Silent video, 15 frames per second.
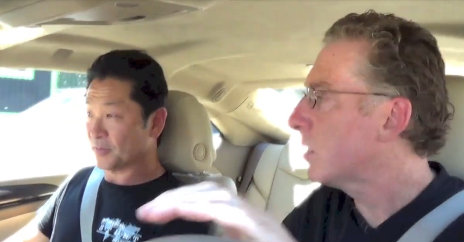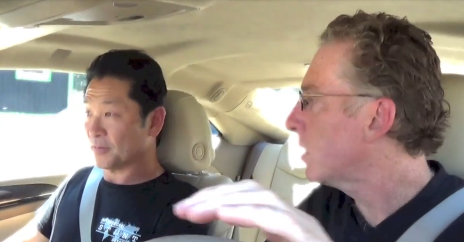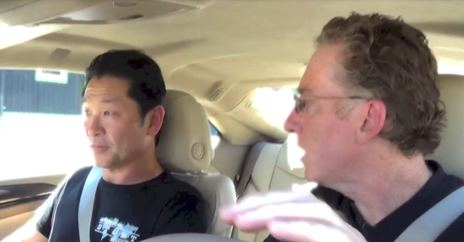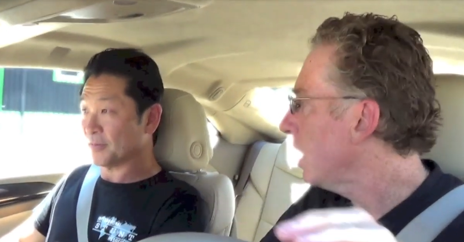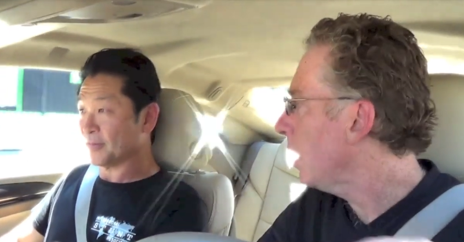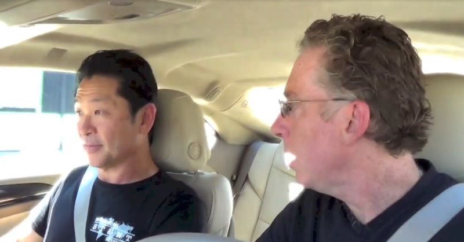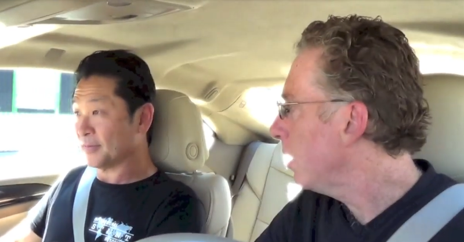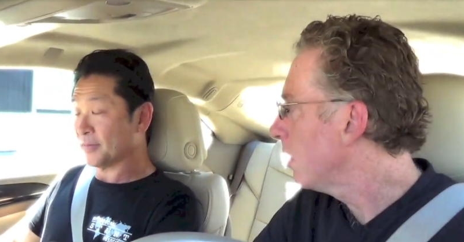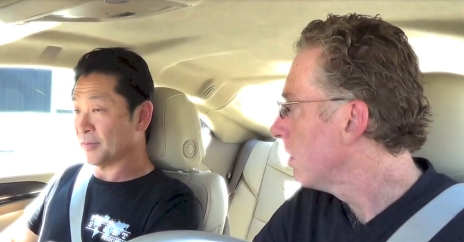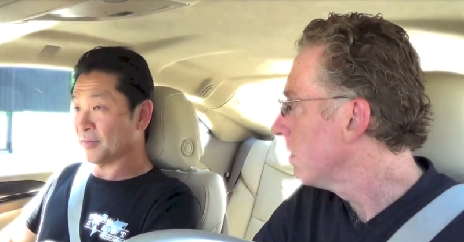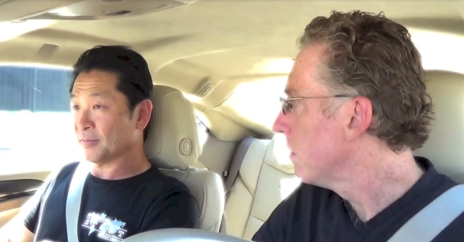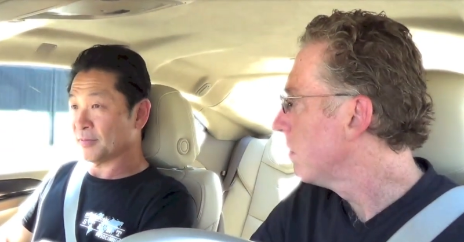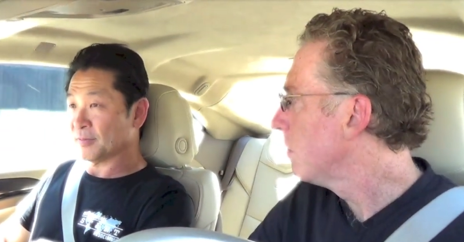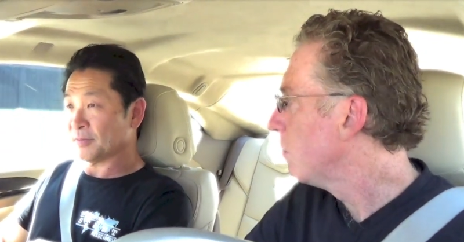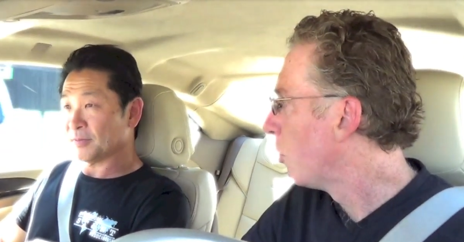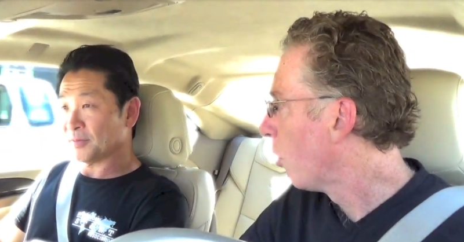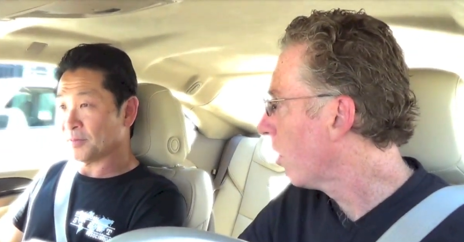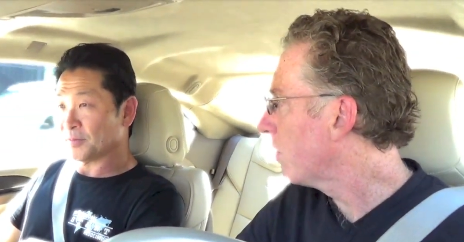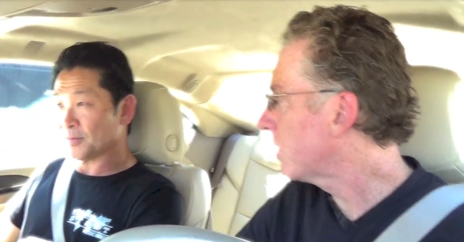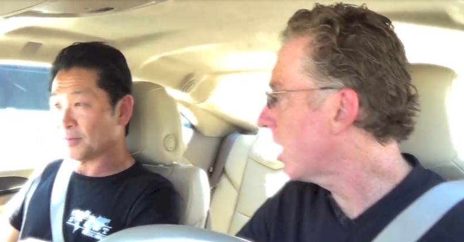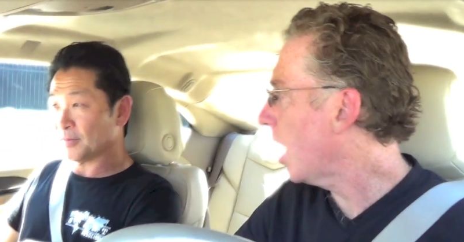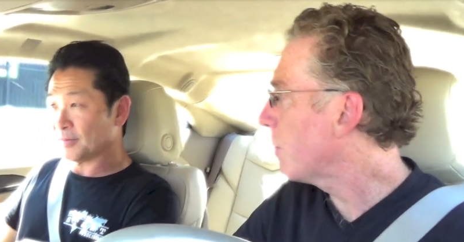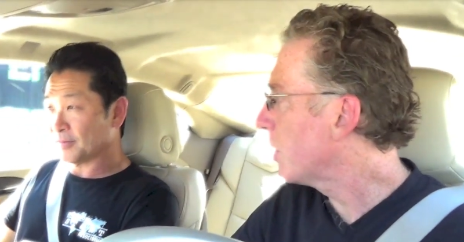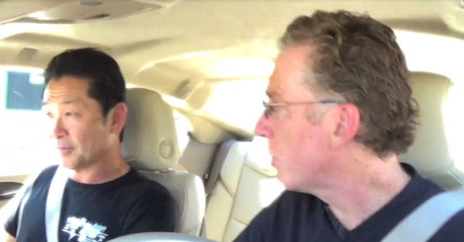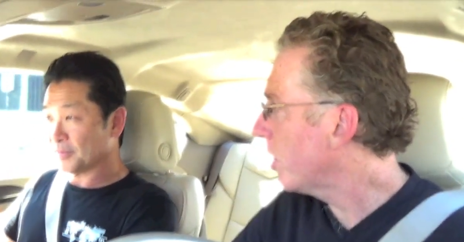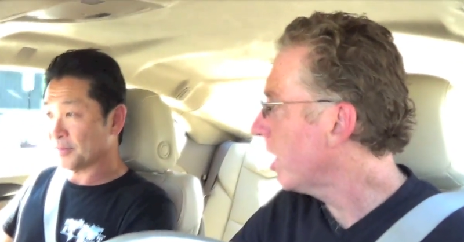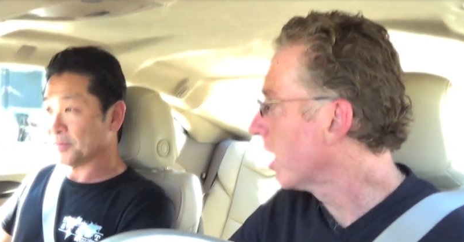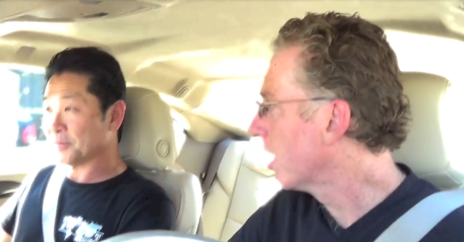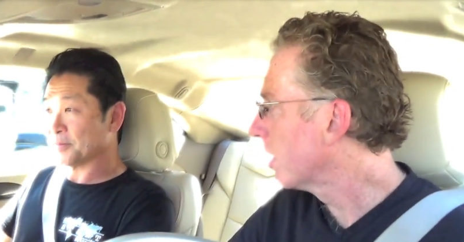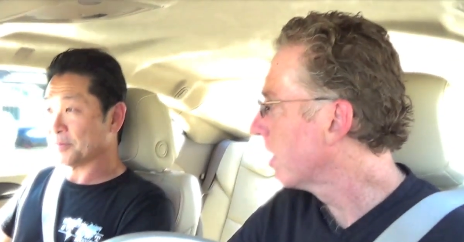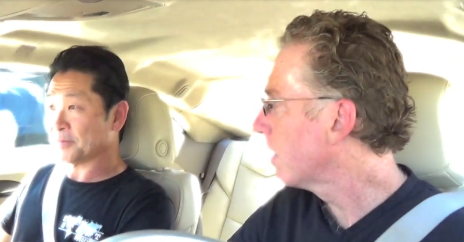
Speaker 1: to see more of Simon Rhee?